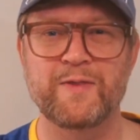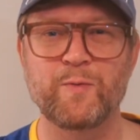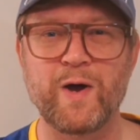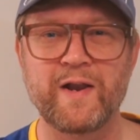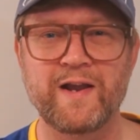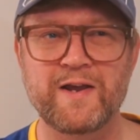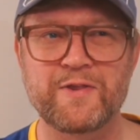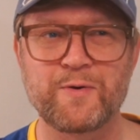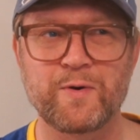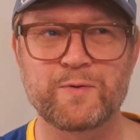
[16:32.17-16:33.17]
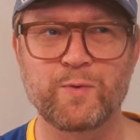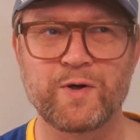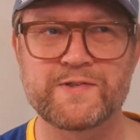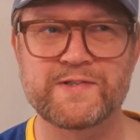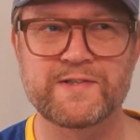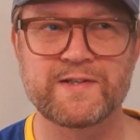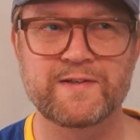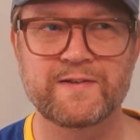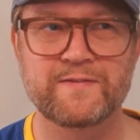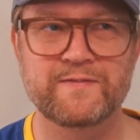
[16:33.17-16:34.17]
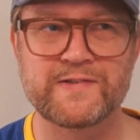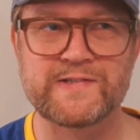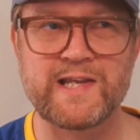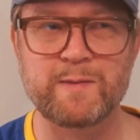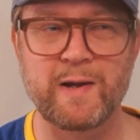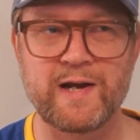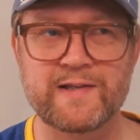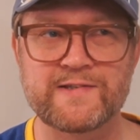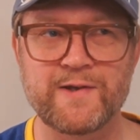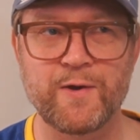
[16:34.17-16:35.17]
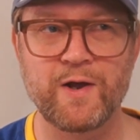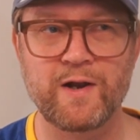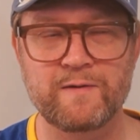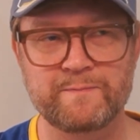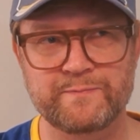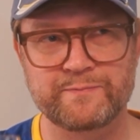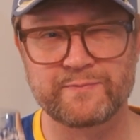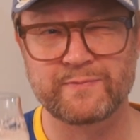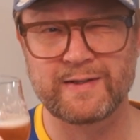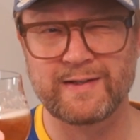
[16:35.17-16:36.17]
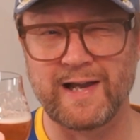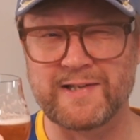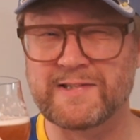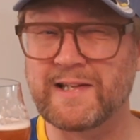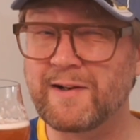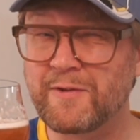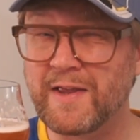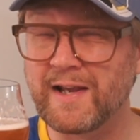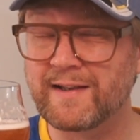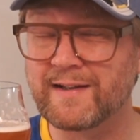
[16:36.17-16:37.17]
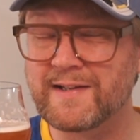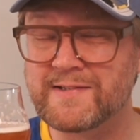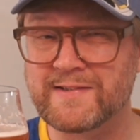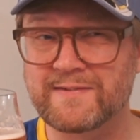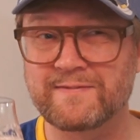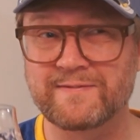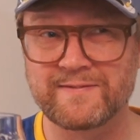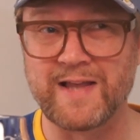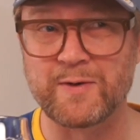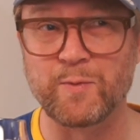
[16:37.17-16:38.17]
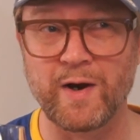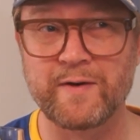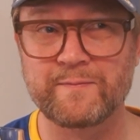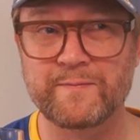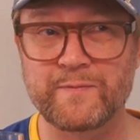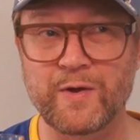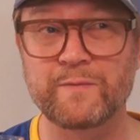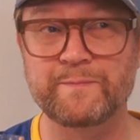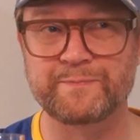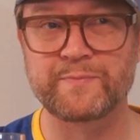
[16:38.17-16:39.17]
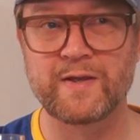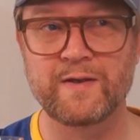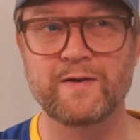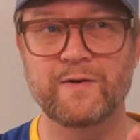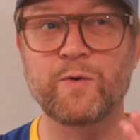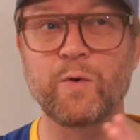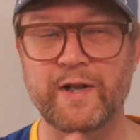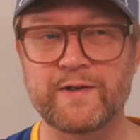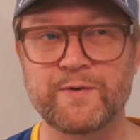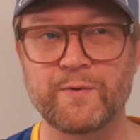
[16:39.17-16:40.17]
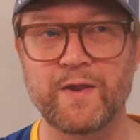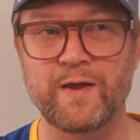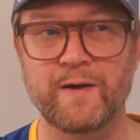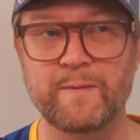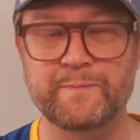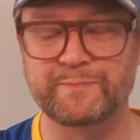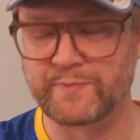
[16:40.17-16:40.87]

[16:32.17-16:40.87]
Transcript: the one I thought was Stigbergets ÖL. I still think it is that one, according to the